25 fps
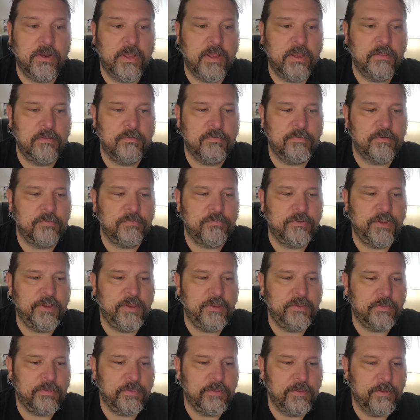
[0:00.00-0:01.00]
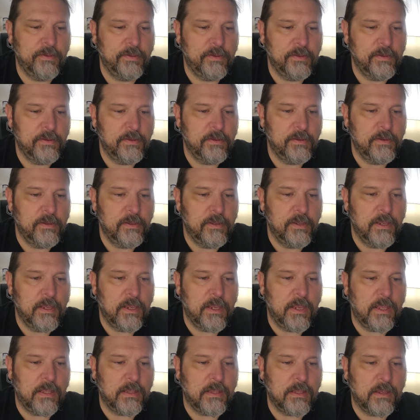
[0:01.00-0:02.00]
actually came out yesterday, the
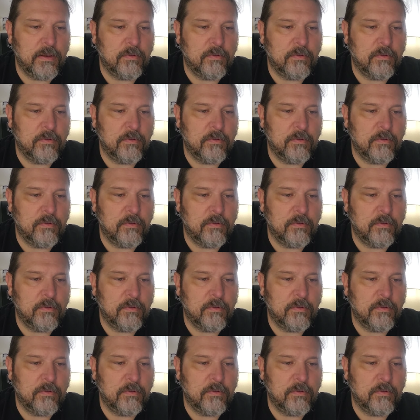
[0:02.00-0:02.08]
15th.